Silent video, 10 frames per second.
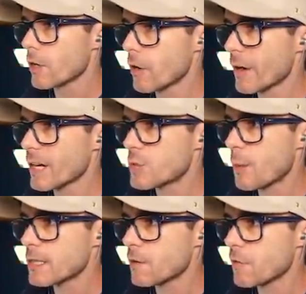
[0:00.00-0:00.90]
Don't you know how
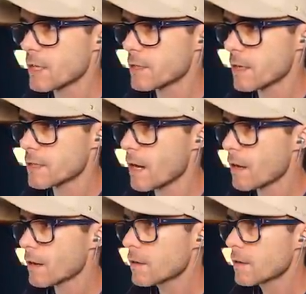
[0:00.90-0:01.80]
expensive these things
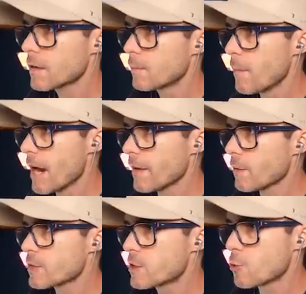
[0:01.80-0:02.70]
are?
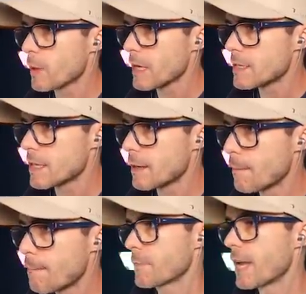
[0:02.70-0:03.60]
Man, that was super easy.